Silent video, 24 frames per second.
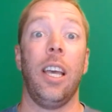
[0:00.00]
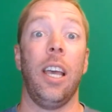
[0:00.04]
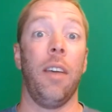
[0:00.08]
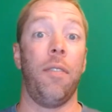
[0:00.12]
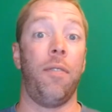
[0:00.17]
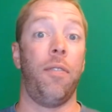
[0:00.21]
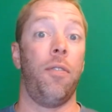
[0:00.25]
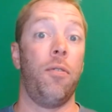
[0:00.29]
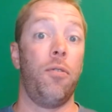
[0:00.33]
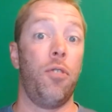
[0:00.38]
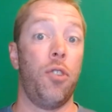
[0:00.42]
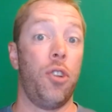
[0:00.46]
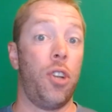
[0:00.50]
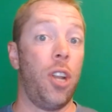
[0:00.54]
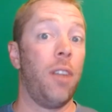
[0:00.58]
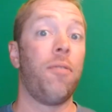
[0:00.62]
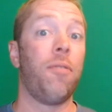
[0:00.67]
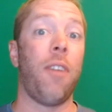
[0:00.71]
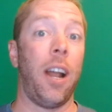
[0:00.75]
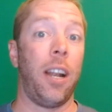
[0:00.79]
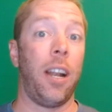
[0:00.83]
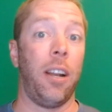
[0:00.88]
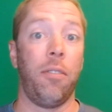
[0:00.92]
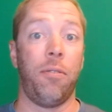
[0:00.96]
If you
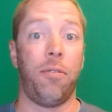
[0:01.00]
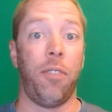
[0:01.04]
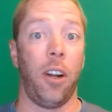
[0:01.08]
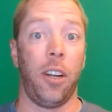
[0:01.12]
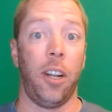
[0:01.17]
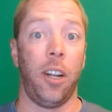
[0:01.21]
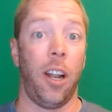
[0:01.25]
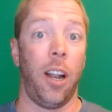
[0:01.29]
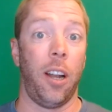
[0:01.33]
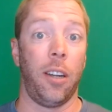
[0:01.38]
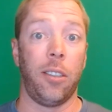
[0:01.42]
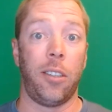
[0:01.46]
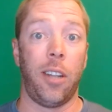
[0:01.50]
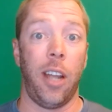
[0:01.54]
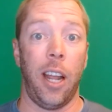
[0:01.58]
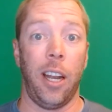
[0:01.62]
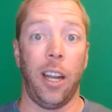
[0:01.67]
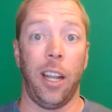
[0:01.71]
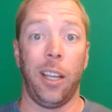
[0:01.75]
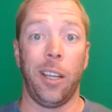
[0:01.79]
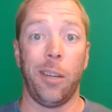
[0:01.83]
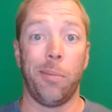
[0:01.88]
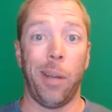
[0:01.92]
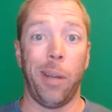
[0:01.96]
did find it fun and
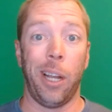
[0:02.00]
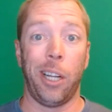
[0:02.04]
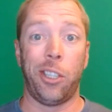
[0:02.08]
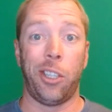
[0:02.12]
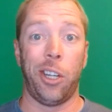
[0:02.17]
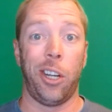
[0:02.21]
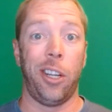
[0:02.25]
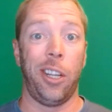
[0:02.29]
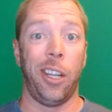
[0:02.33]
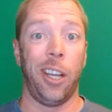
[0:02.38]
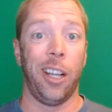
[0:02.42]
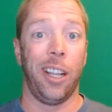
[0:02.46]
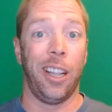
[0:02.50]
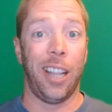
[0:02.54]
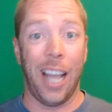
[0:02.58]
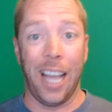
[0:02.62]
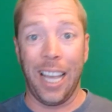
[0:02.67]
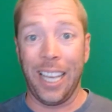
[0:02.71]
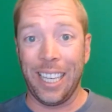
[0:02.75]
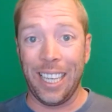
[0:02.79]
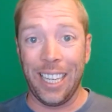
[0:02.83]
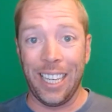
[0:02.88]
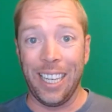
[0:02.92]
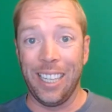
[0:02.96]
entertaining, make sure you
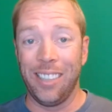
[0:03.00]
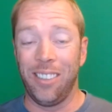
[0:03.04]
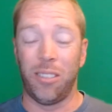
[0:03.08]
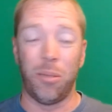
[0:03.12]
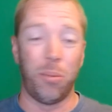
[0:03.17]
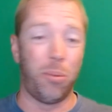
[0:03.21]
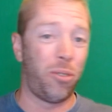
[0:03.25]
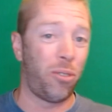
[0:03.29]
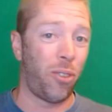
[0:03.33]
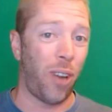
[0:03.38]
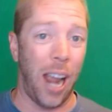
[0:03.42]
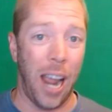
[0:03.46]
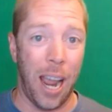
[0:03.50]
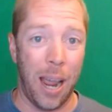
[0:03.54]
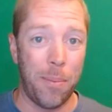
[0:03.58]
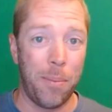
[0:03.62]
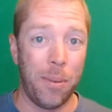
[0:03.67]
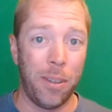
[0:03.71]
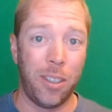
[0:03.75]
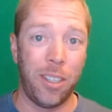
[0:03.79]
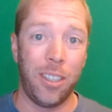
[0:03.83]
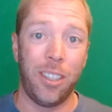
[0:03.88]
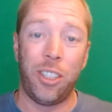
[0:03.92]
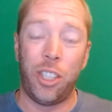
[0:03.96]
like and
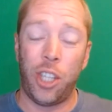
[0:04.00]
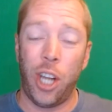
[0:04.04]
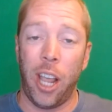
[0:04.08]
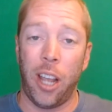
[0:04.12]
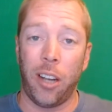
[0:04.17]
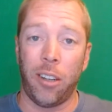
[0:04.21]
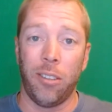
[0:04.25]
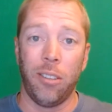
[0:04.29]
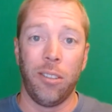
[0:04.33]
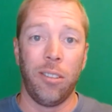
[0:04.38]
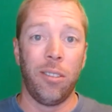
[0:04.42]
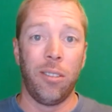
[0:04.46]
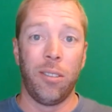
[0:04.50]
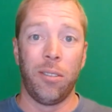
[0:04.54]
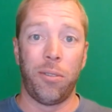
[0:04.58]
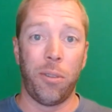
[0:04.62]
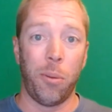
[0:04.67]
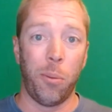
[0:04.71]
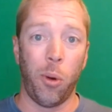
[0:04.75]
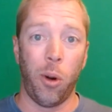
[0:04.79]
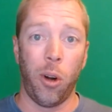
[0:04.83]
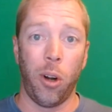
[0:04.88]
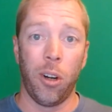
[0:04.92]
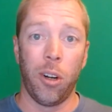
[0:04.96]
subscribe to the channel
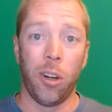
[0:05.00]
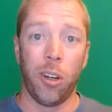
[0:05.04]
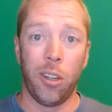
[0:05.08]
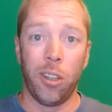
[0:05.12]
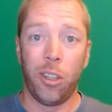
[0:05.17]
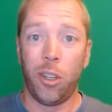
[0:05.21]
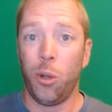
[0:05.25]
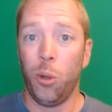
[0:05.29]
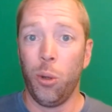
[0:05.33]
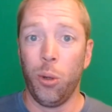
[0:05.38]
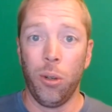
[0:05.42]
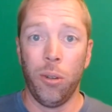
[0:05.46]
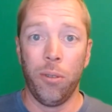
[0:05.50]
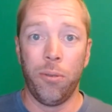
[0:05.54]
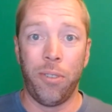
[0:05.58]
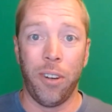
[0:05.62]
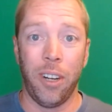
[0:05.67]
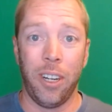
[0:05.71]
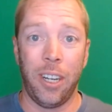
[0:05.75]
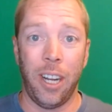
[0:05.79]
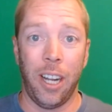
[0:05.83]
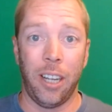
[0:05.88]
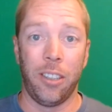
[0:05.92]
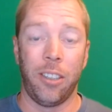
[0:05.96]
for more cool,
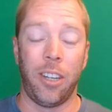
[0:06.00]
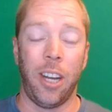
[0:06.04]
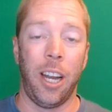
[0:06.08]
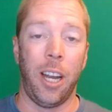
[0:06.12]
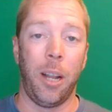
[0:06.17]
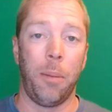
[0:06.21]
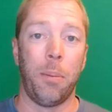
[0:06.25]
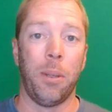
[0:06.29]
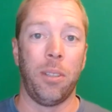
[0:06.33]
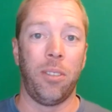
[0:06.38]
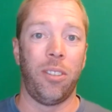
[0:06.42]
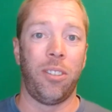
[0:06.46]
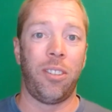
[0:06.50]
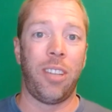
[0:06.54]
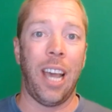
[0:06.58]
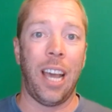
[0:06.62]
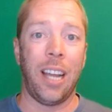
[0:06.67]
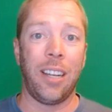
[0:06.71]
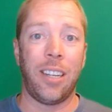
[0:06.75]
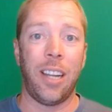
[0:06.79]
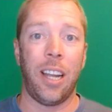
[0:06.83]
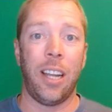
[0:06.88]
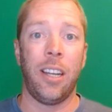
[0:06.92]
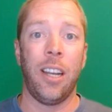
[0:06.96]
fun, entertaining business
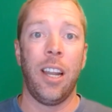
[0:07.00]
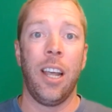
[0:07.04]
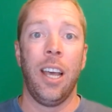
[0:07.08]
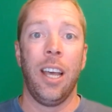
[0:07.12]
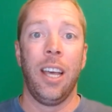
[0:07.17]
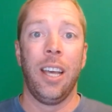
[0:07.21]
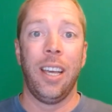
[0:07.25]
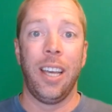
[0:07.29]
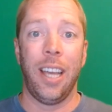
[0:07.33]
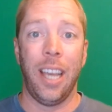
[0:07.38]
content.